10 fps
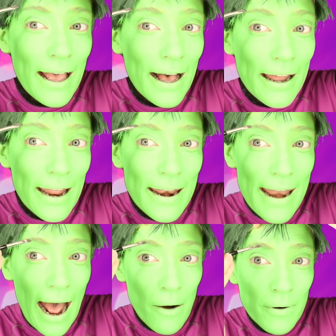and
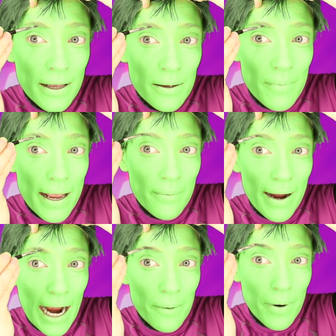now we're gonna make
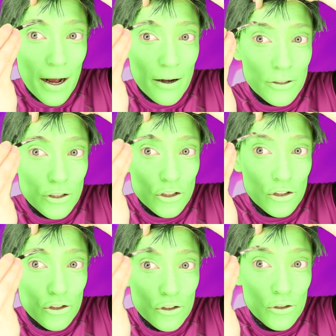my eyebrows
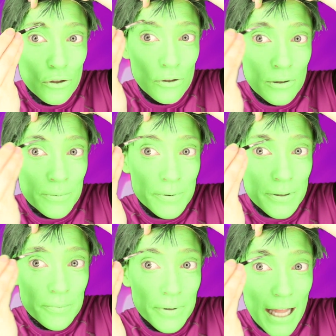
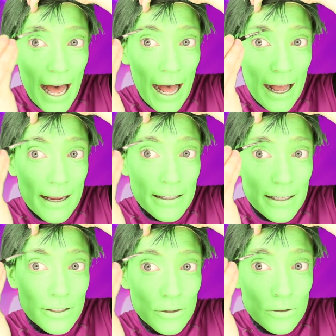super black and
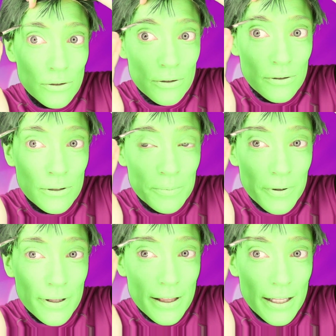like
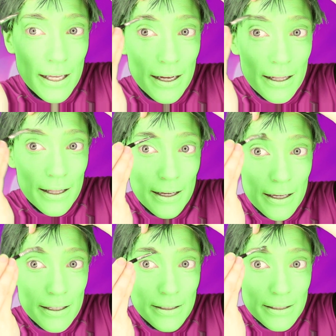super thick like
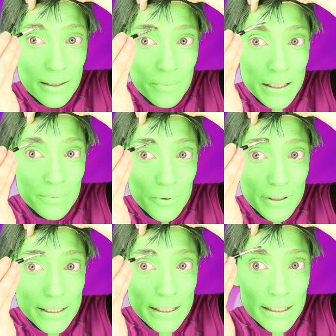his, like Beast
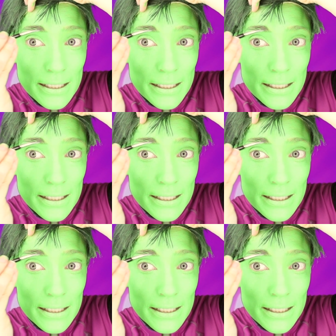Boys.